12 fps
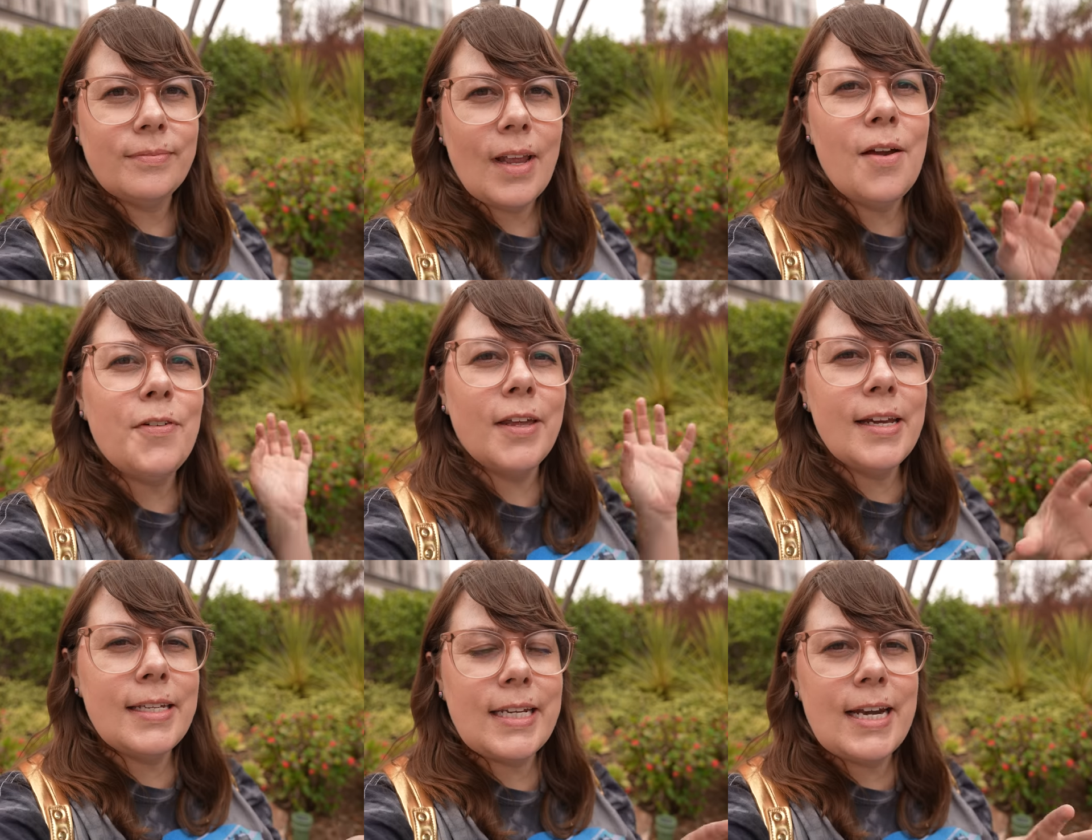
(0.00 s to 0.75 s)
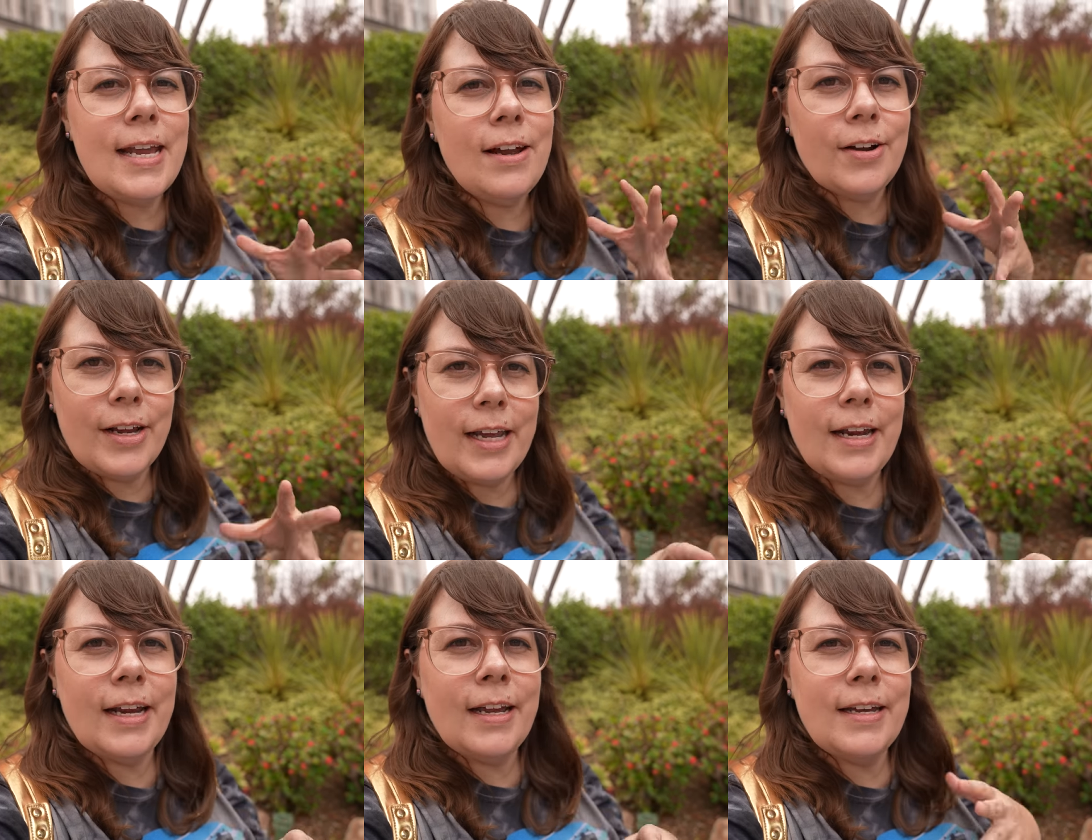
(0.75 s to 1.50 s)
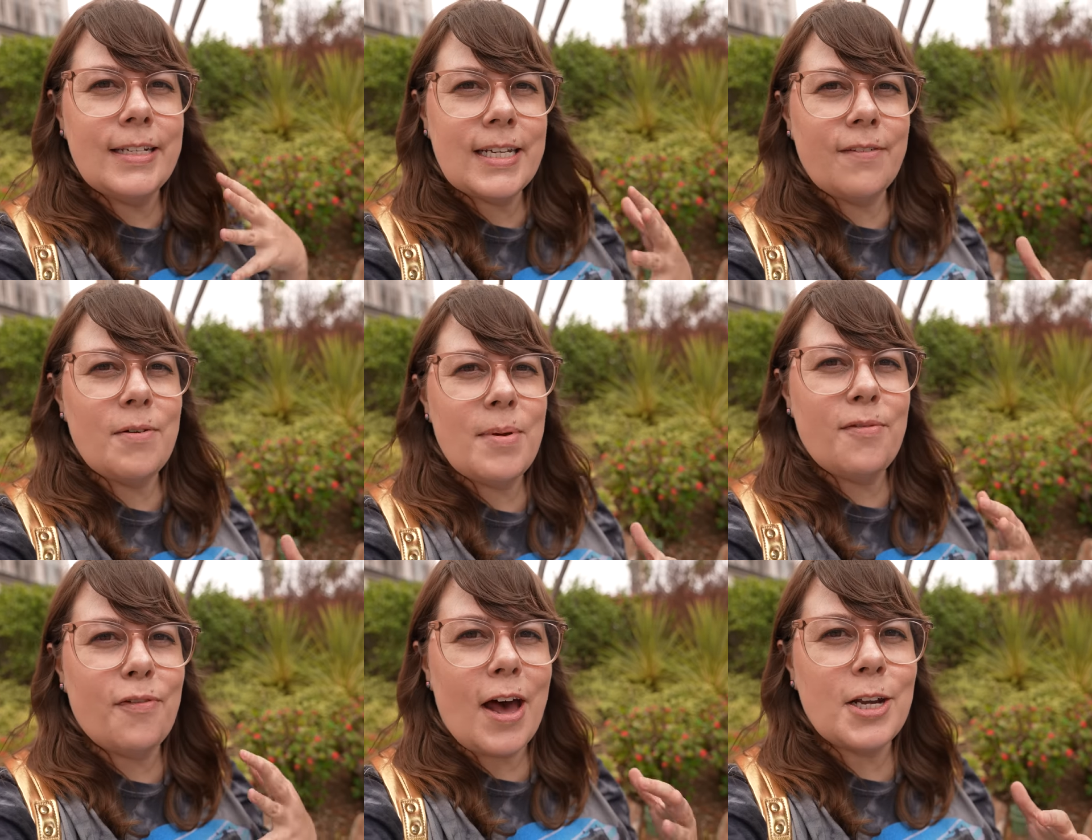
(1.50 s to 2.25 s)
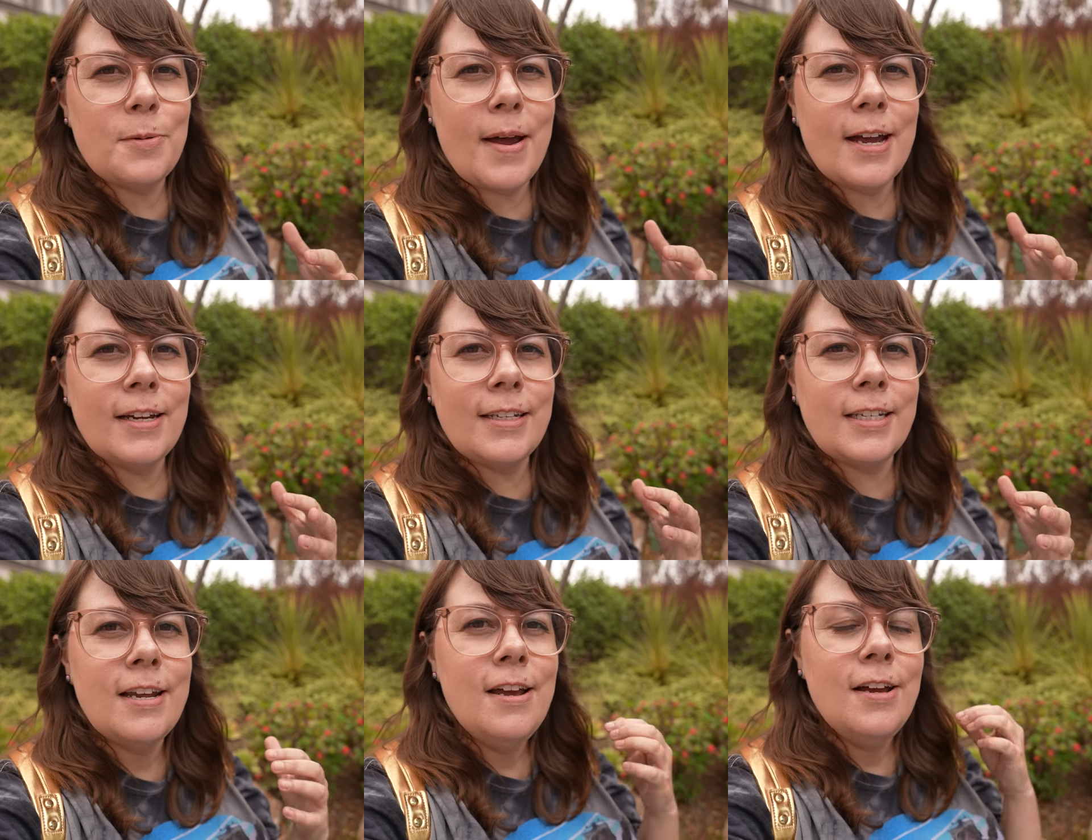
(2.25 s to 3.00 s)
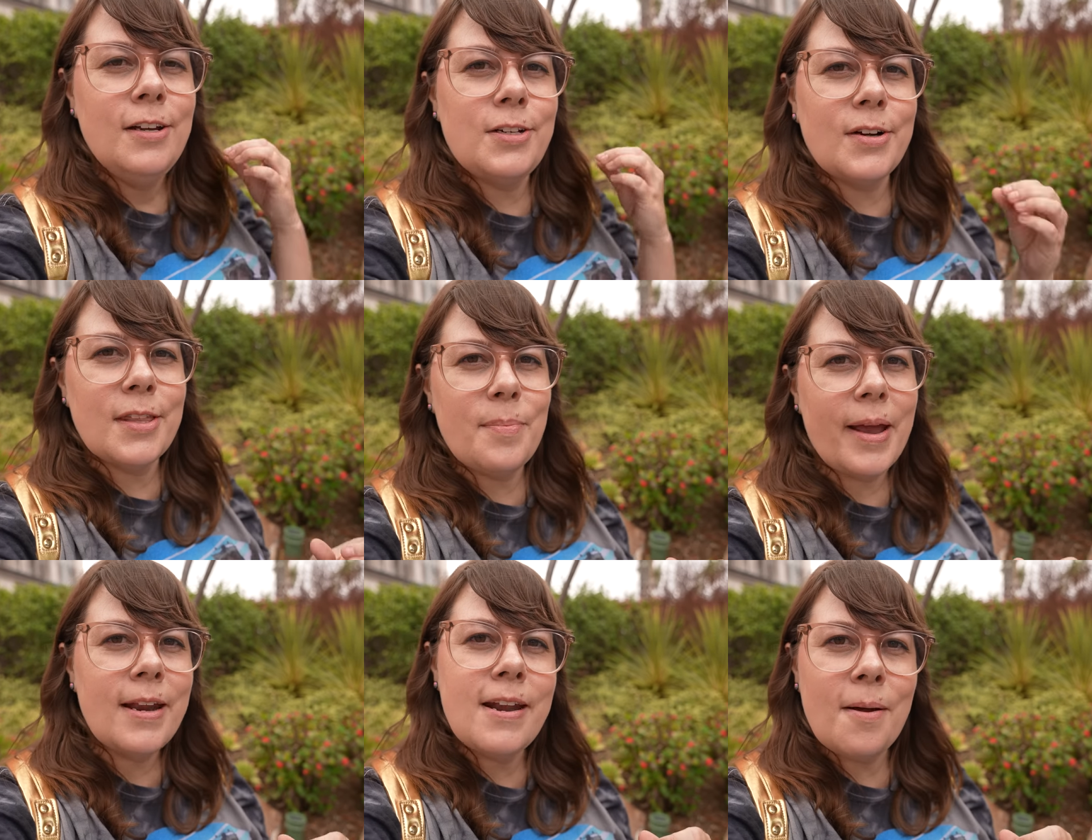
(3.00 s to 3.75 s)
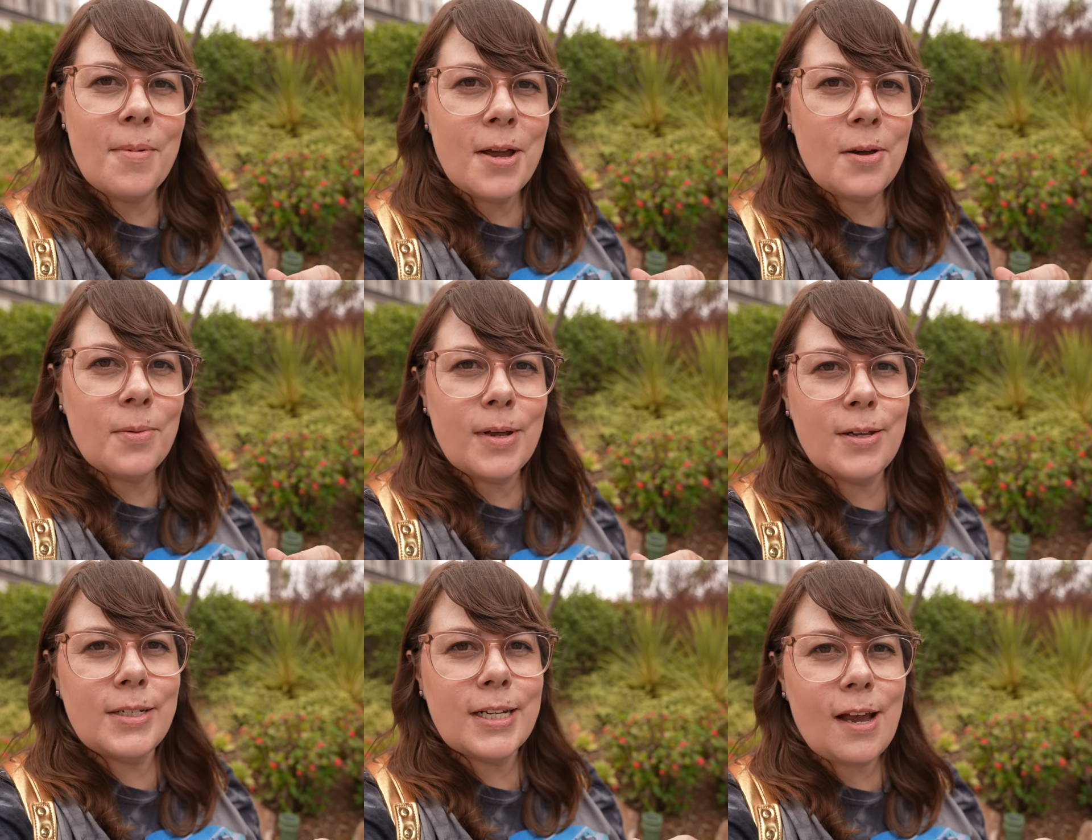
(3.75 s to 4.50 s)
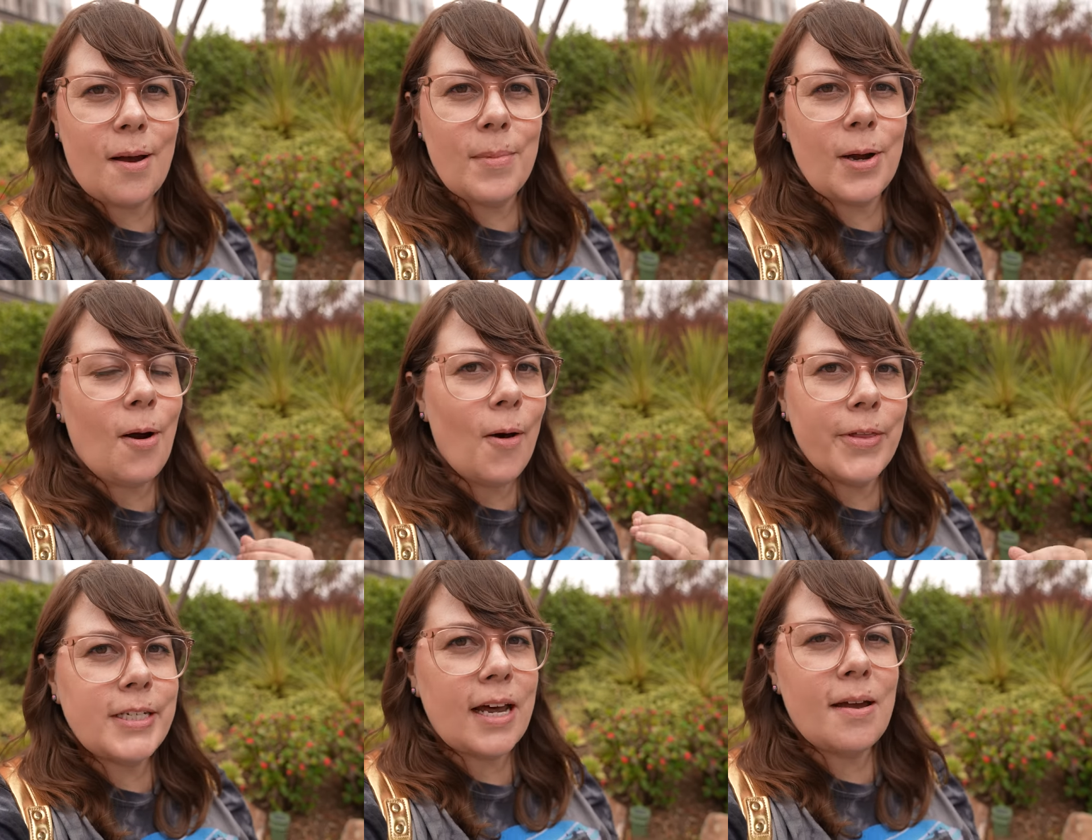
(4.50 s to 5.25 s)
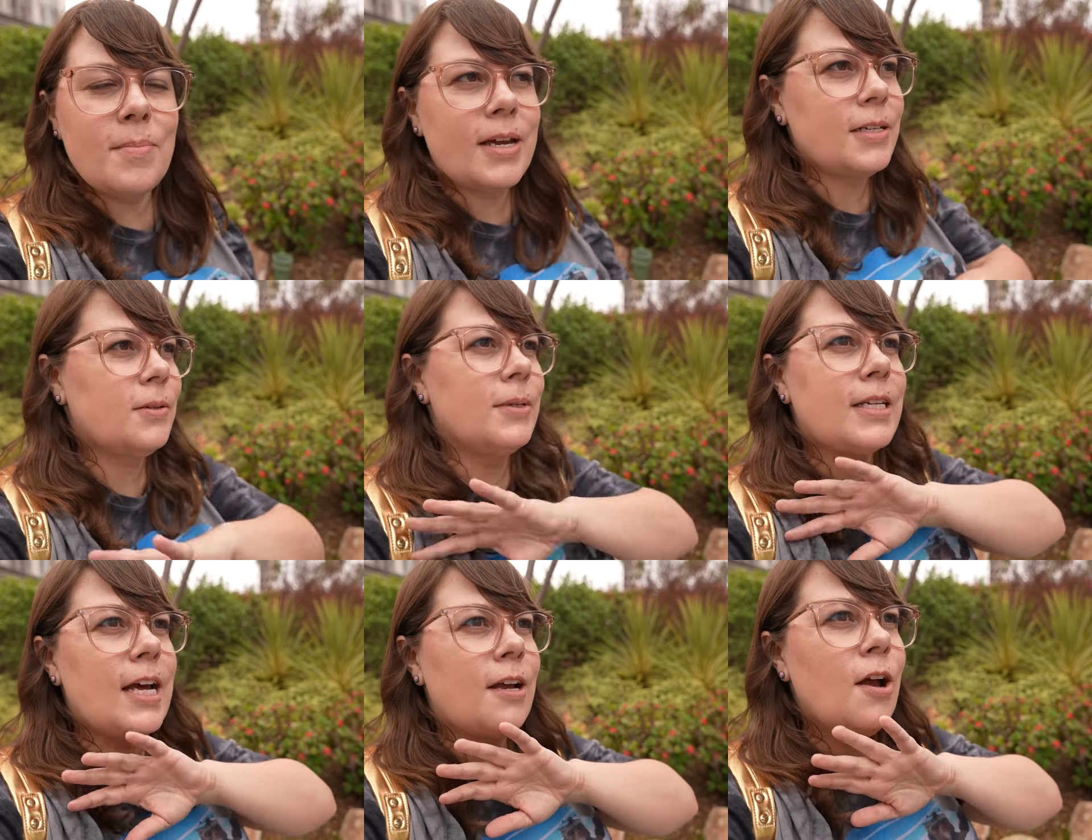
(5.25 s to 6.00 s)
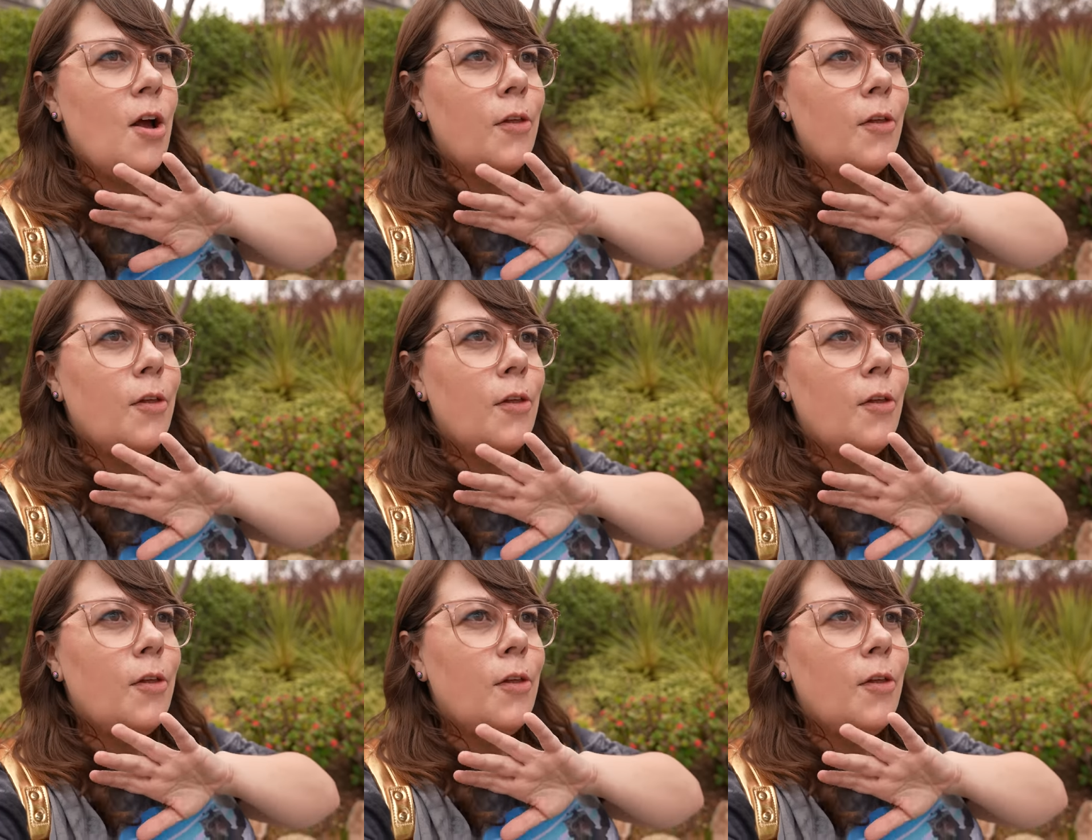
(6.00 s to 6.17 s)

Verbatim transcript: I feel like sitting here eating is giving me flashbacks during the pandemic when we used to come here all the time because it was like